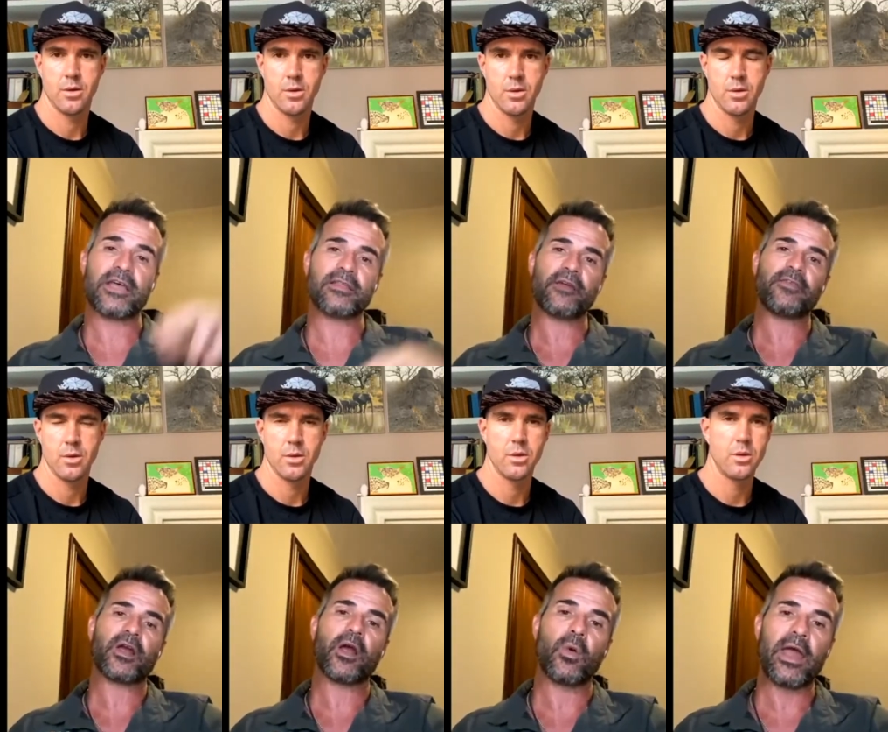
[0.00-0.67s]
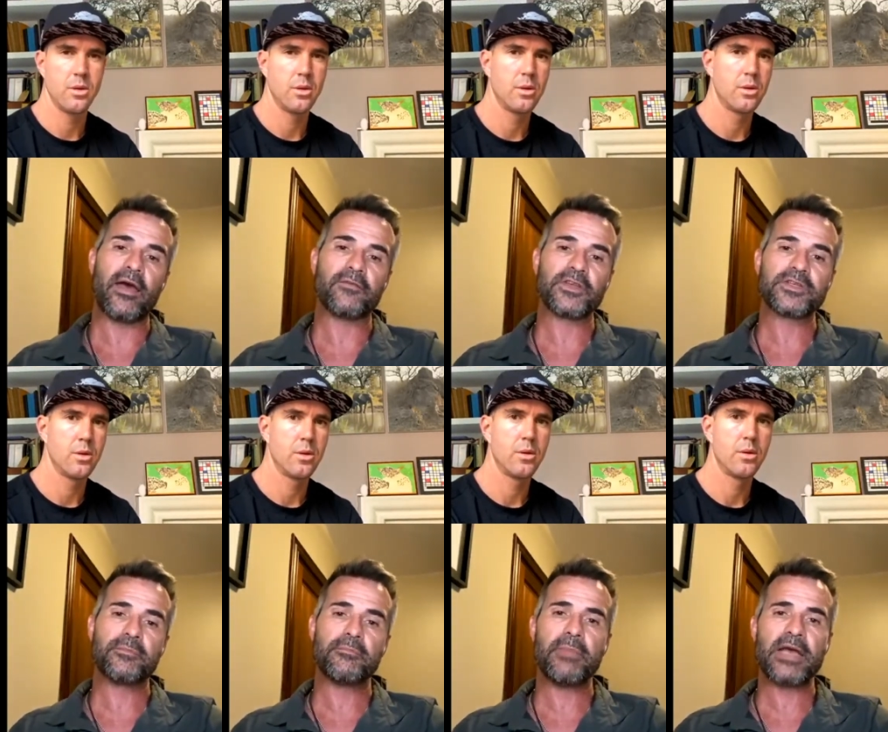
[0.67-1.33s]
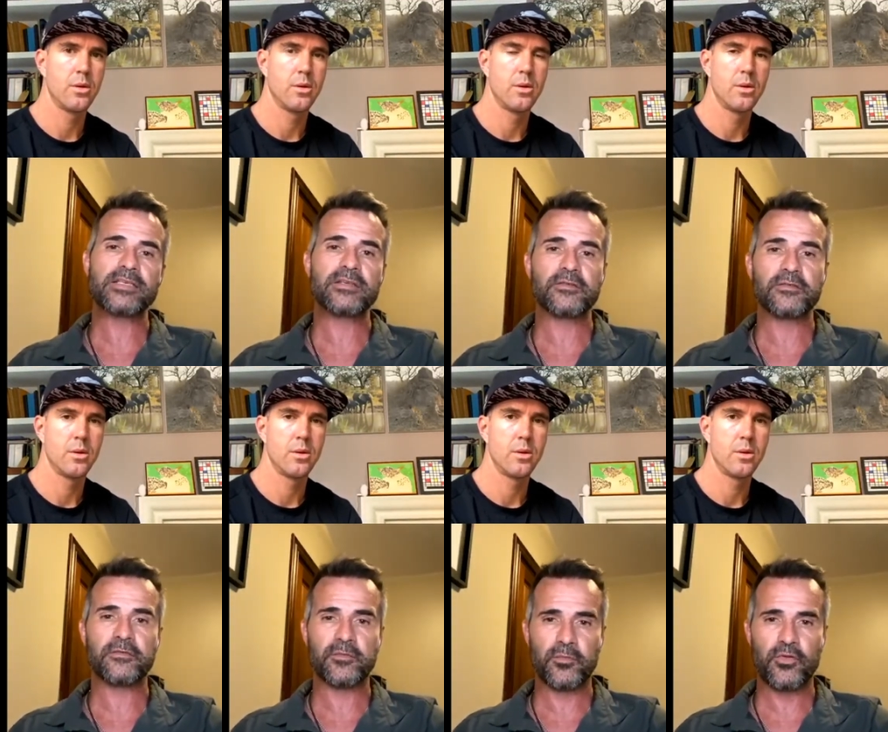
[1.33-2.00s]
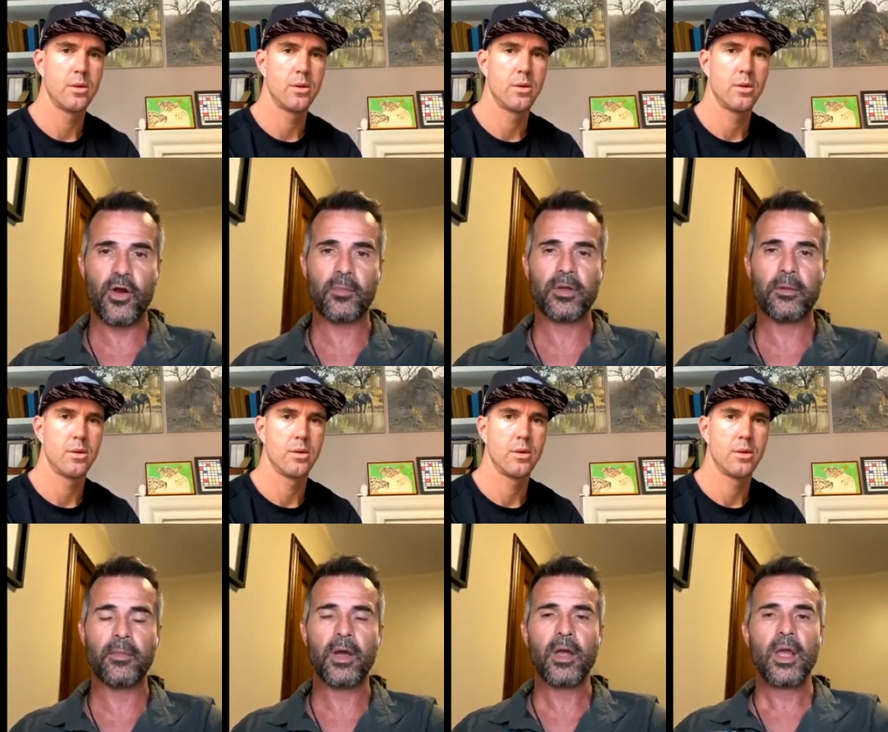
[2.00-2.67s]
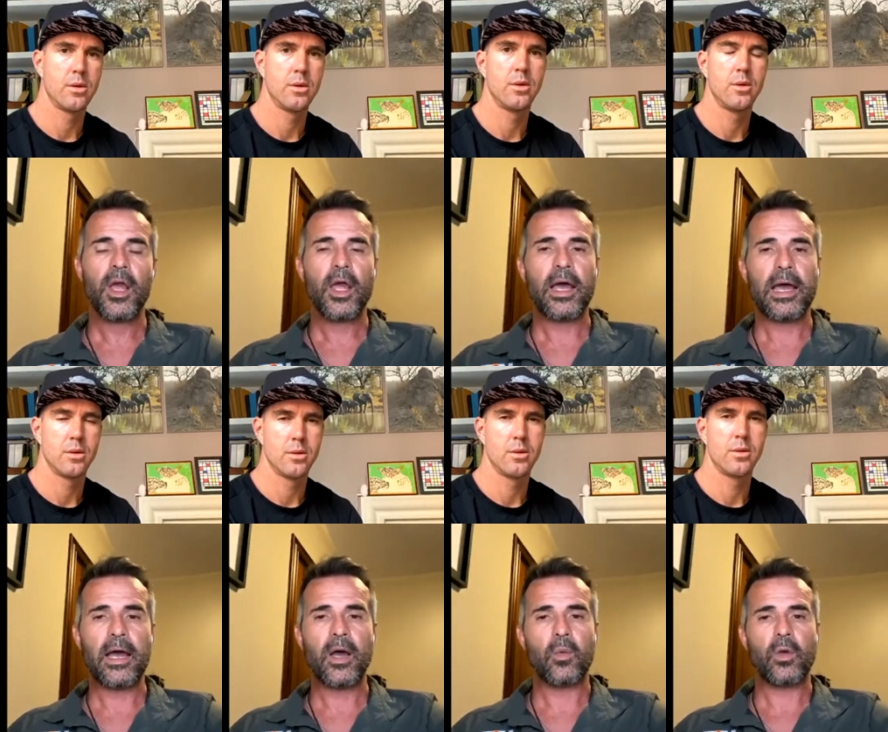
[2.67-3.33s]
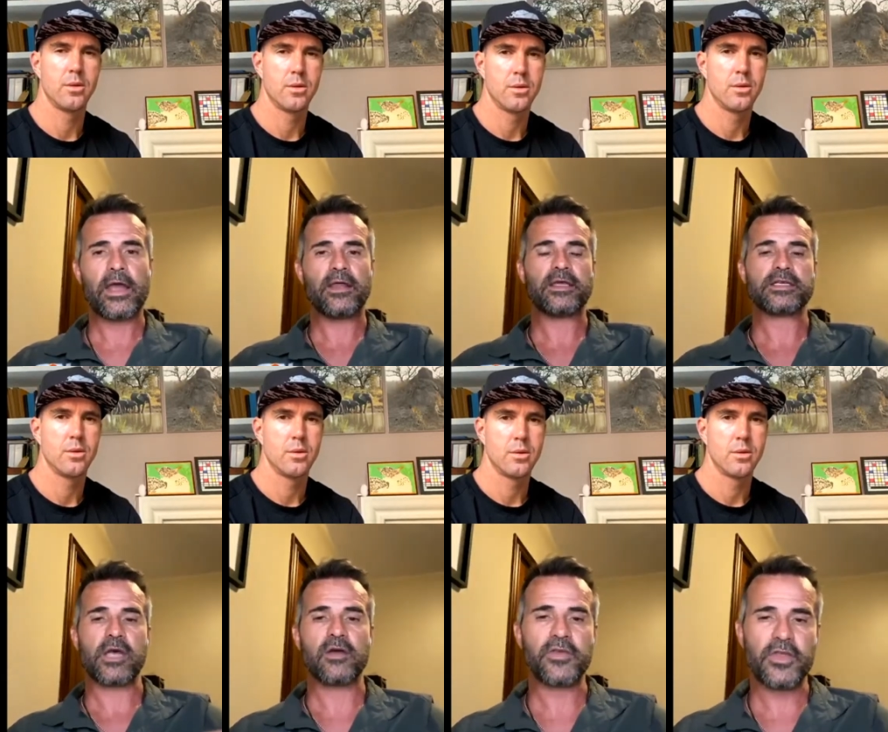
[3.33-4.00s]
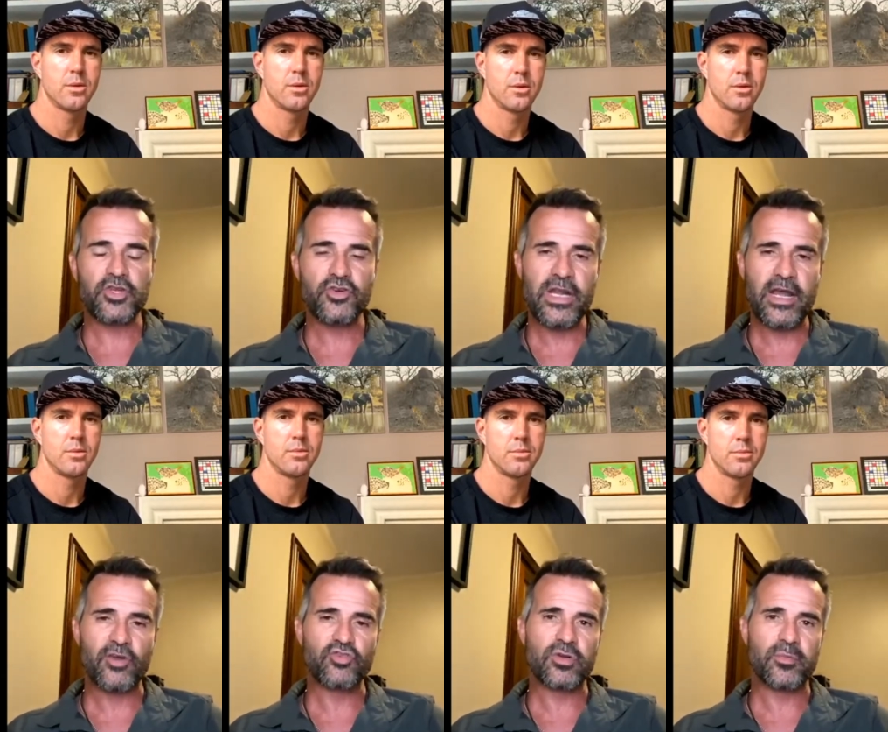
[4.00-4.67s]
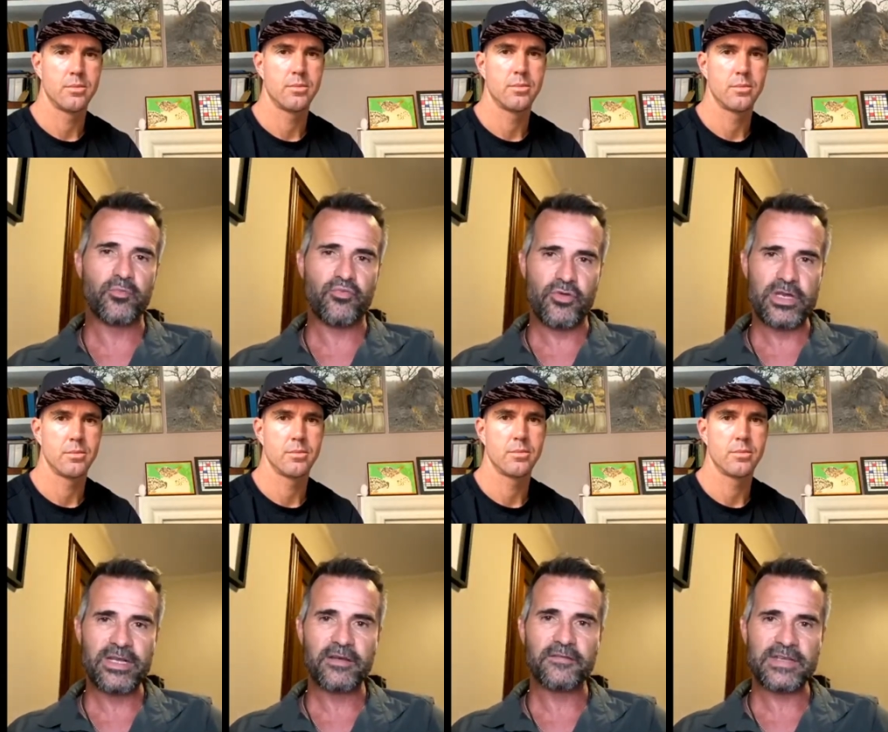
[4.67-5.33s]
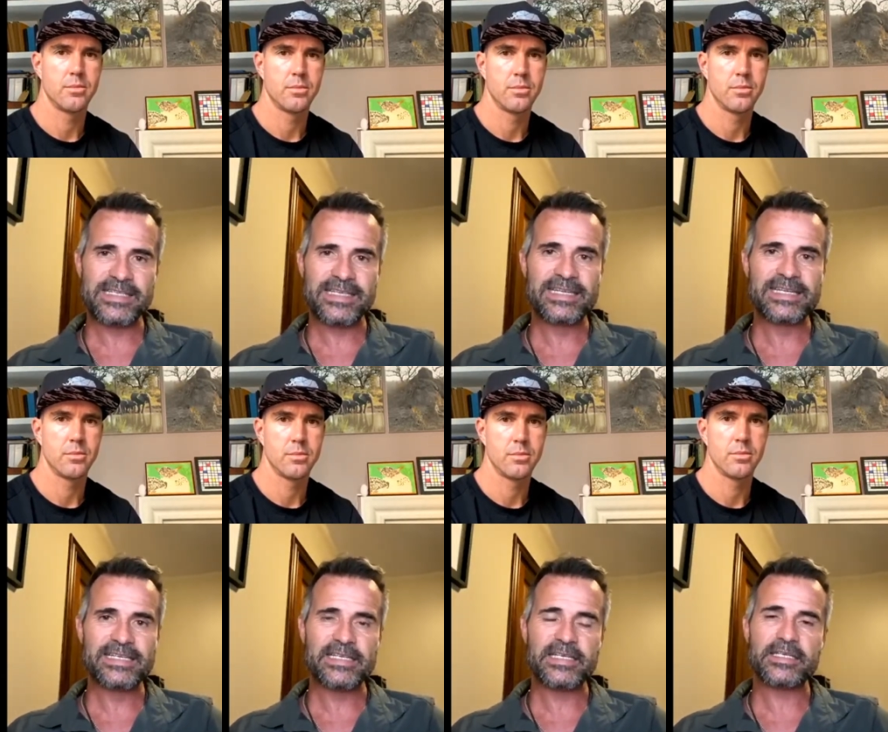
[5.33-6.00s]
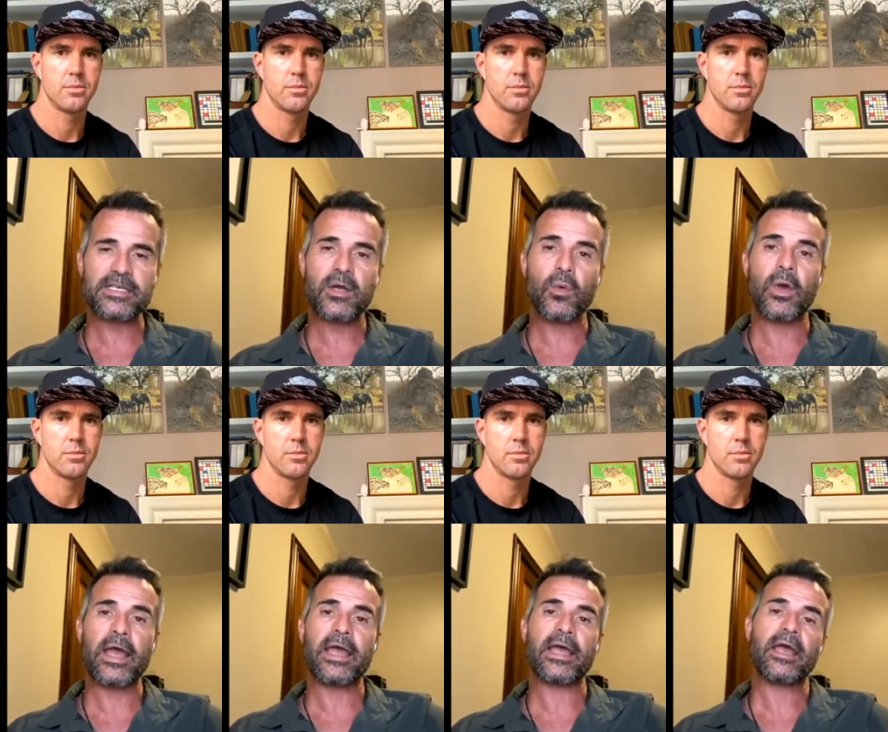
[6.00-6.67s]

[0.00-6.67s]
Speaker 1: Africa, we have this massive problem uh, where there's over 300 breeding facilities where